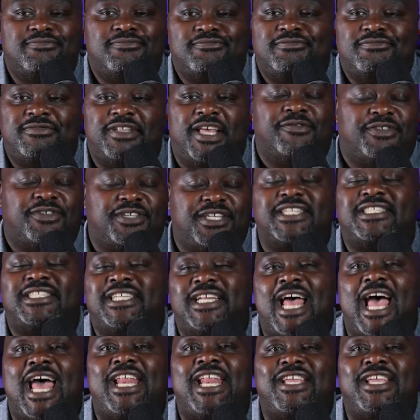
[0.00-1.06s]
If
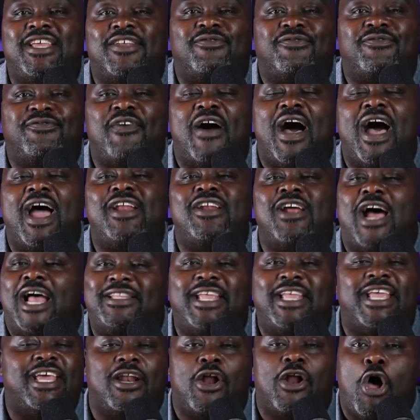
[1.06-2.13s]
Cincinnati can find, I
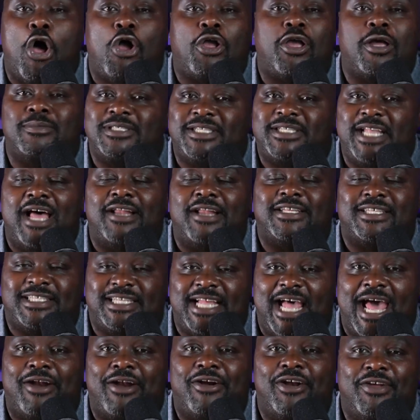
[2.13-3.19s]
think it all comes down to
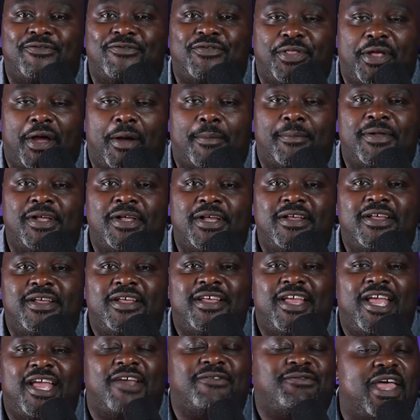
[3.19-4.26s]
Saturday for them.
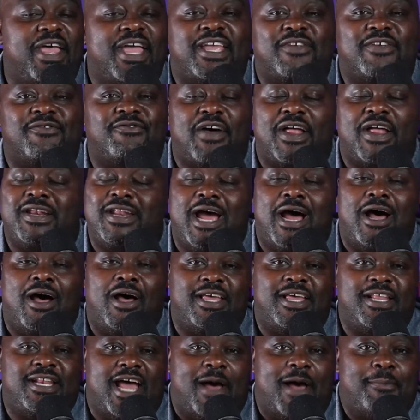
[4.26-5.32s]
If they can find now,
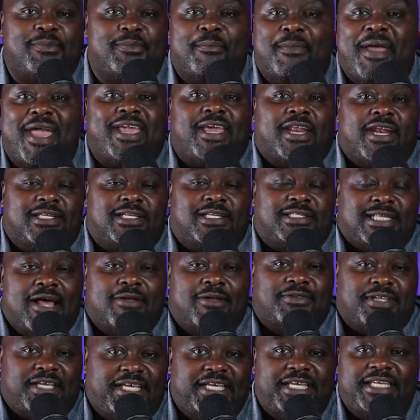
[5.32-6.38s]
and I'm making it
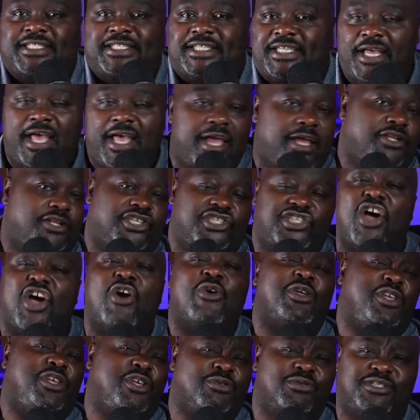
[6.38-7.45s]
sound easy, hey, just go
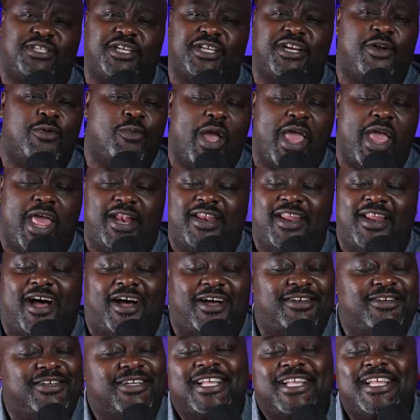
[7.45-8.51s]
to Houston and win. No,
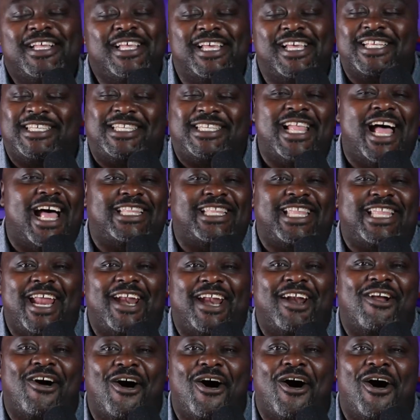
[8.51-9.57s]
it's not that
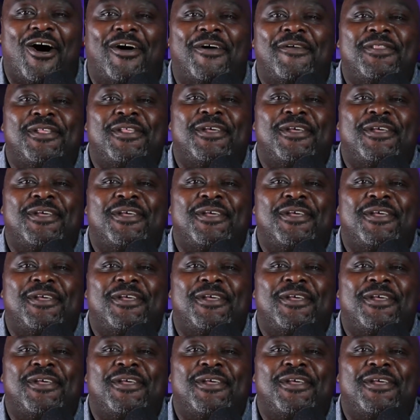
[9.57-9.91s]
at all.